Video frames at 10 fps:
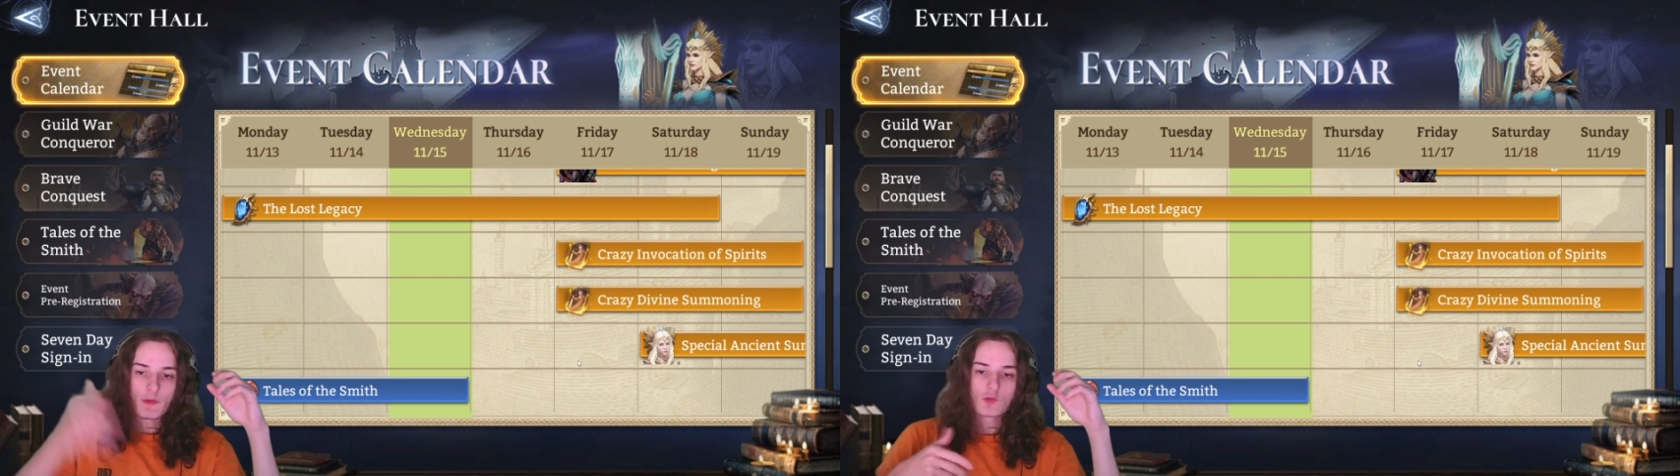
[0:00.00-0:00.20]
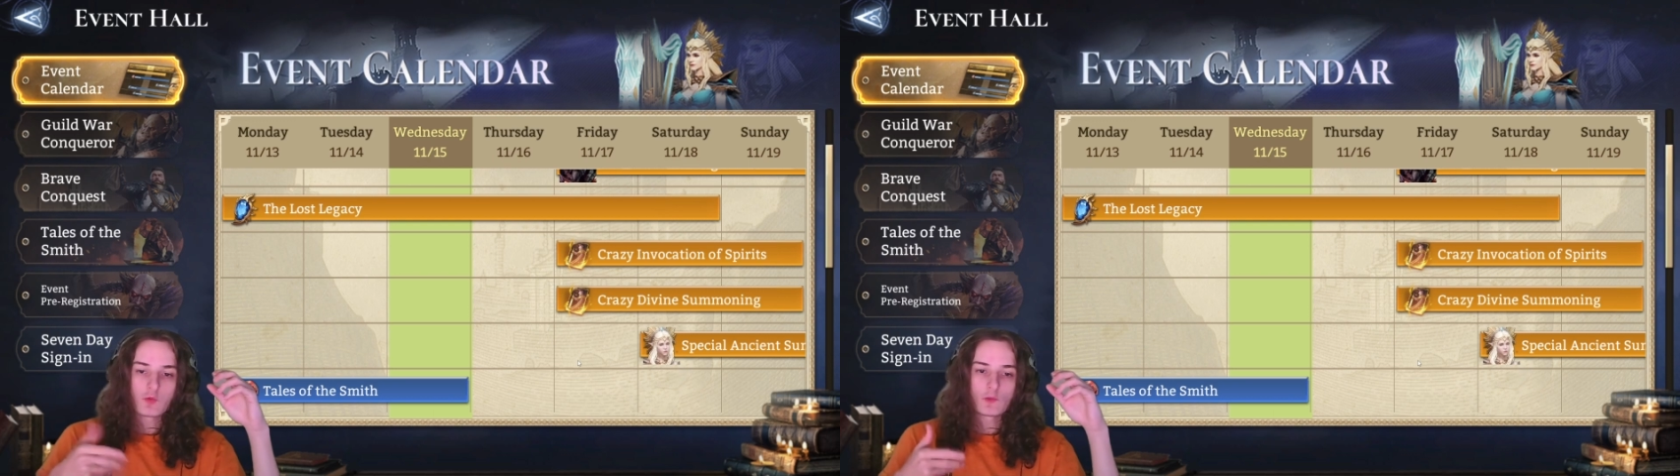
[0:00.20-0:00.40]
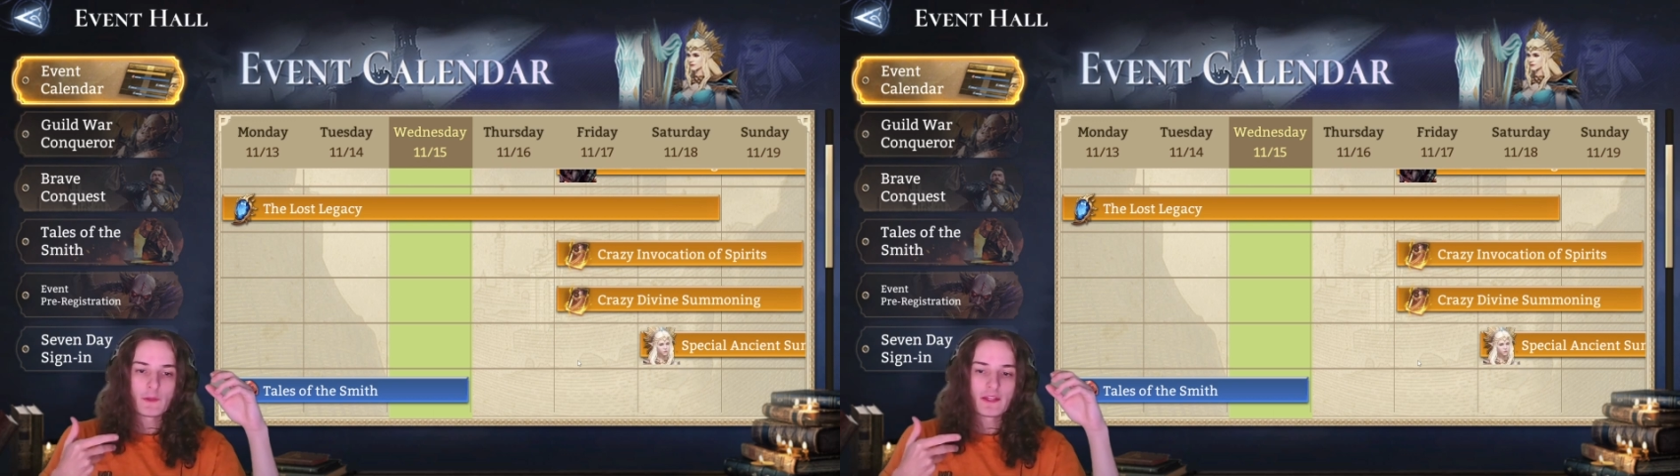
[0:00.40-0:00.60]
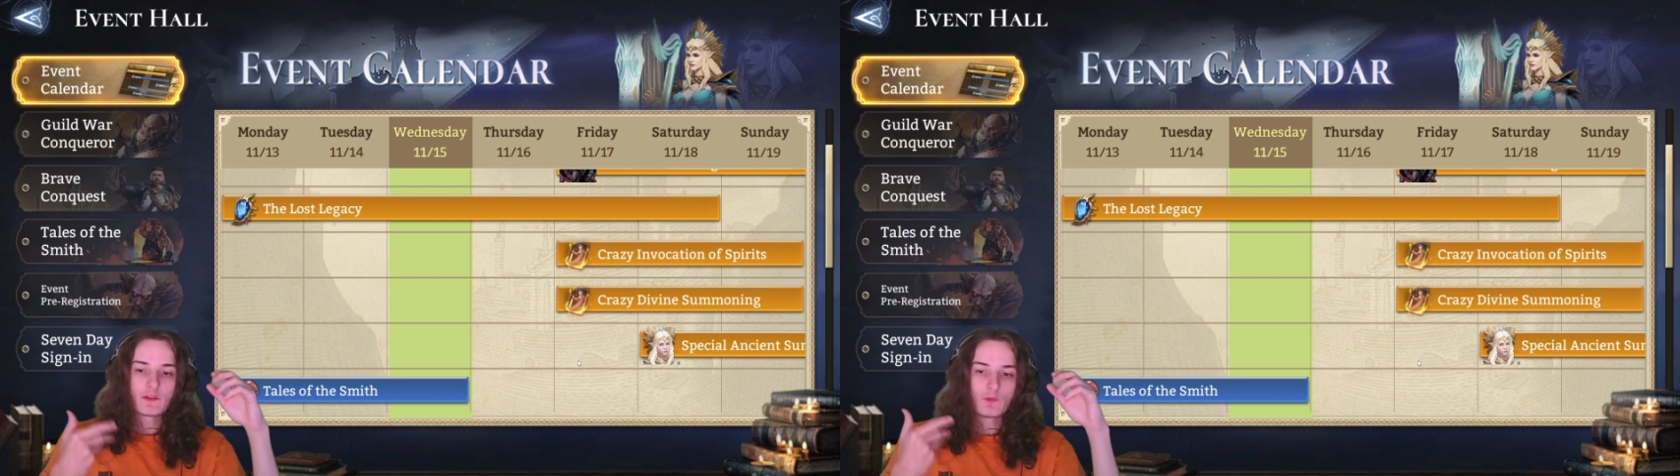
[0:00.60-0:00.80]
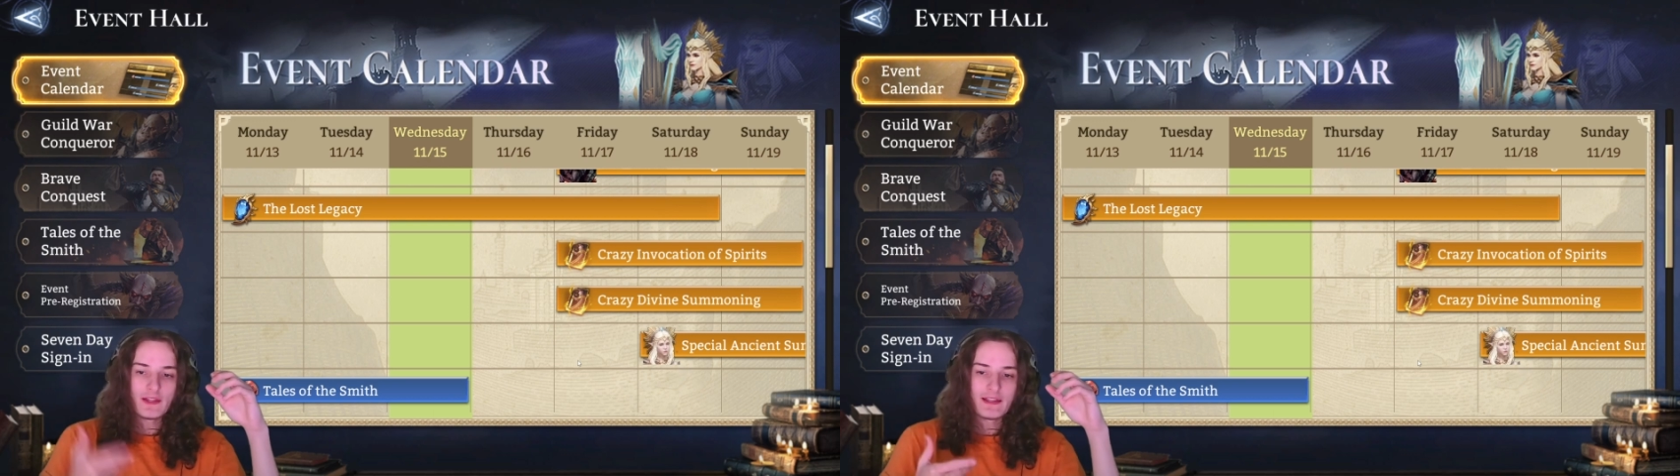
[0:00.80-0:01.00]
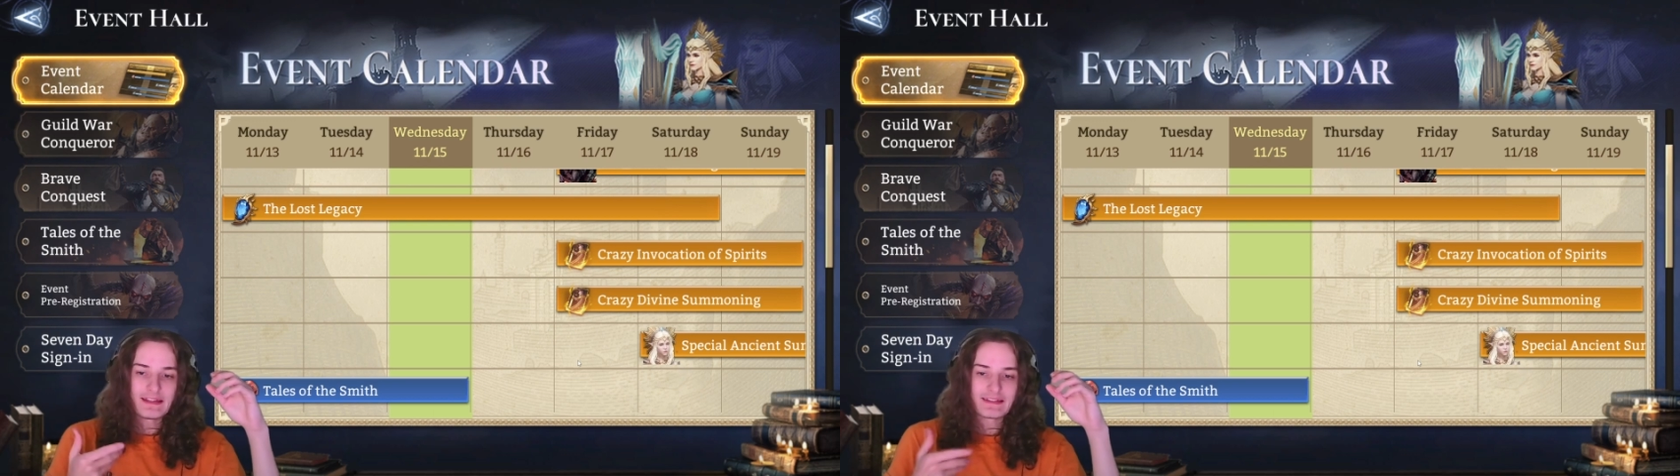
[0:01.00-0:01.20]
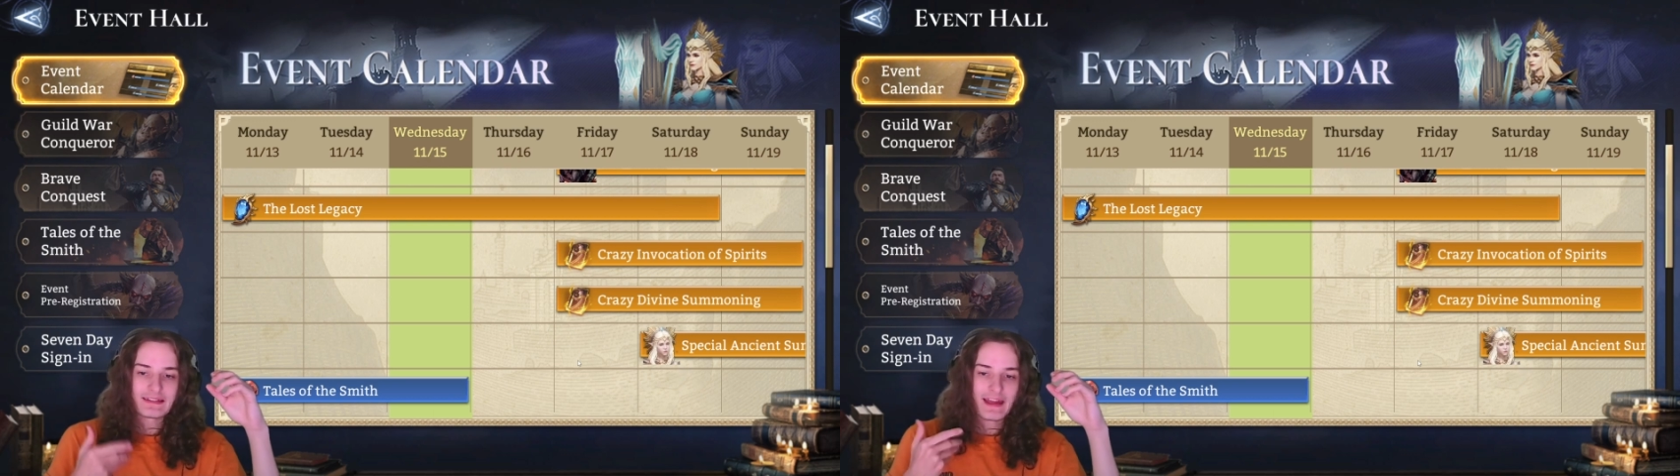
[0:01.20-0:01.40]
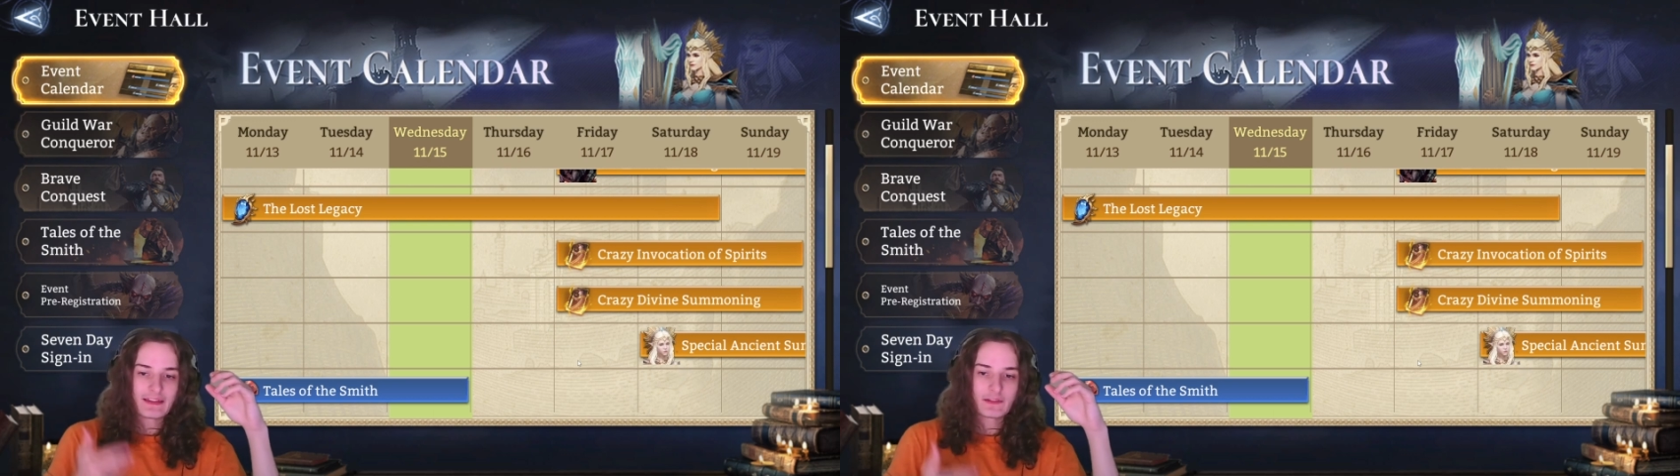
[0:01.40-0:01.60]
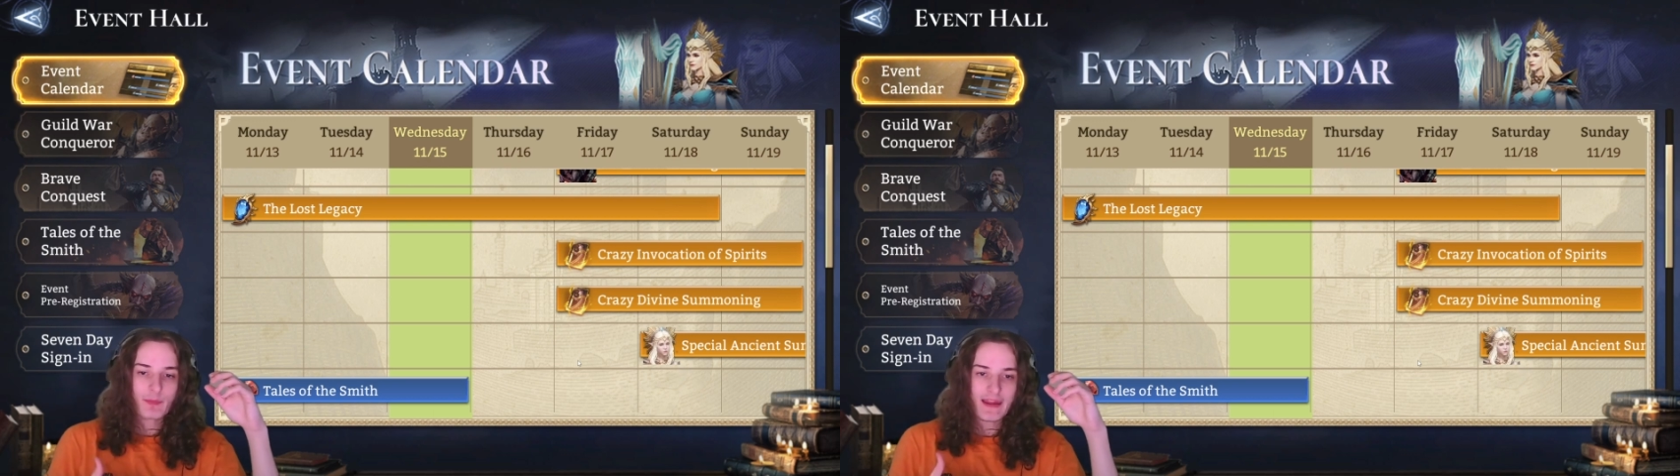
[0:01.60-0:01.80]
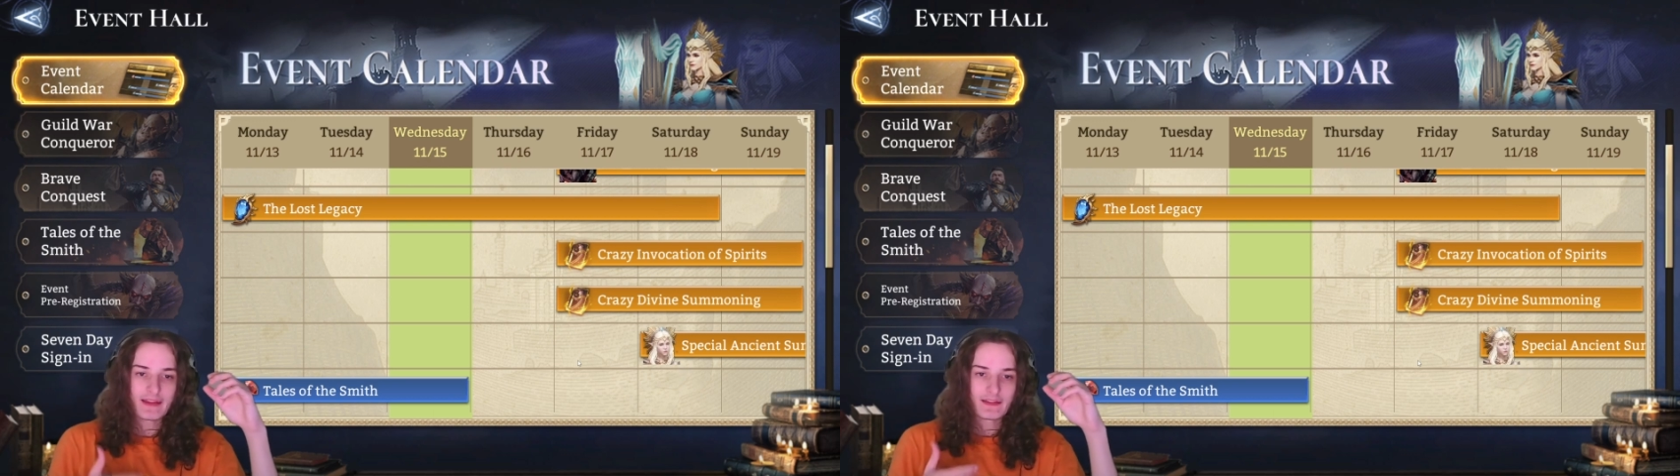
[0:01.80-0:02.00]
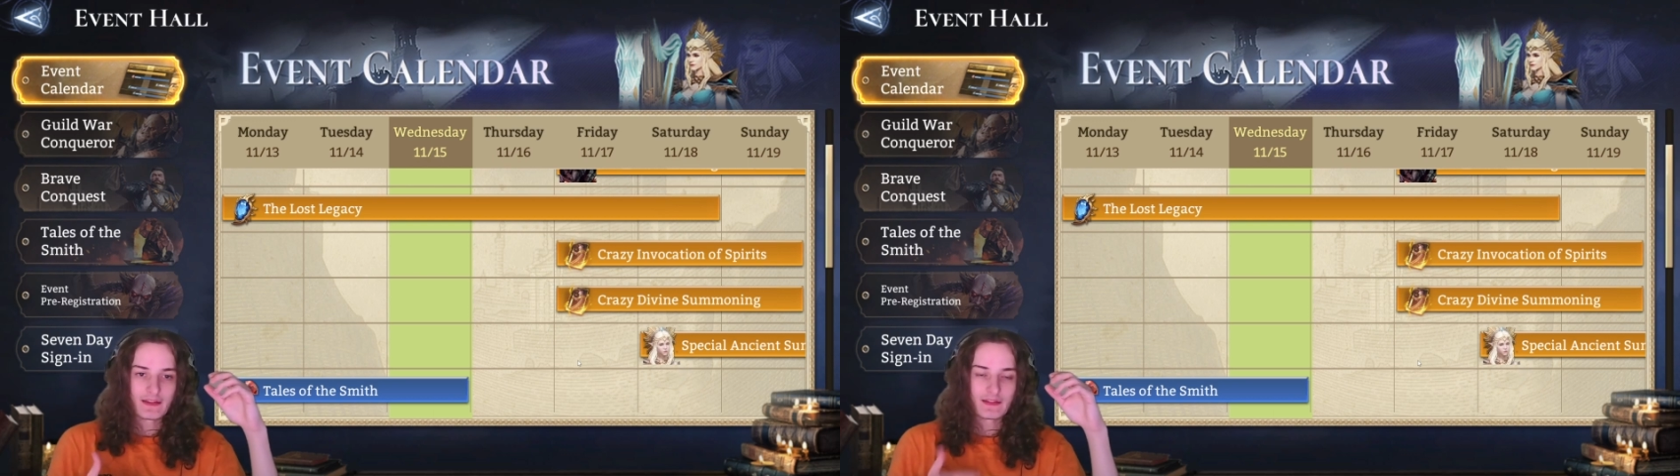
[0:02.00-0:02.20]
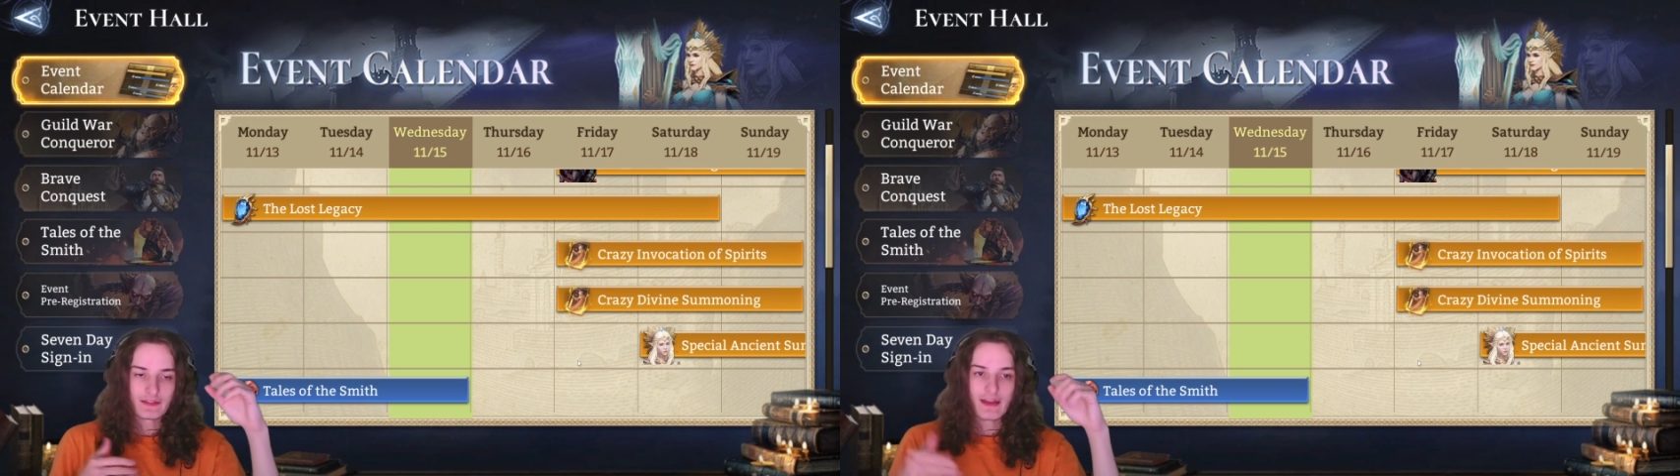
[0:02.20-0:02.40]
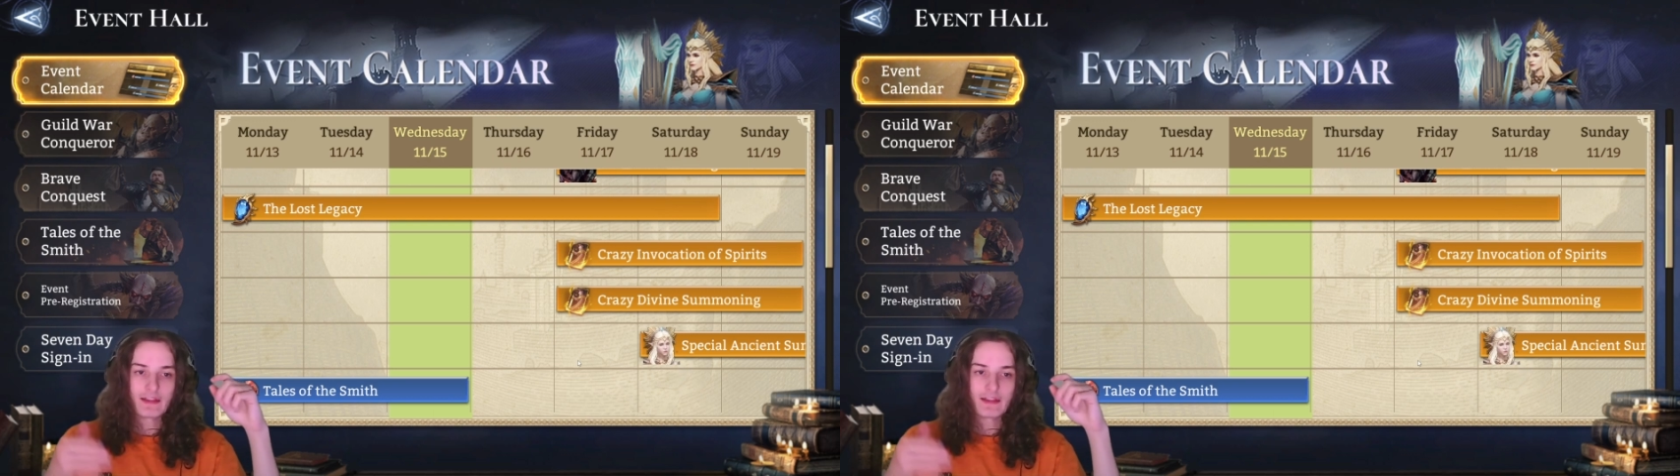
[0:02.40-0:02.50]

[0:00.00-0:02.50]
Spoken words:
much what we can really expect is,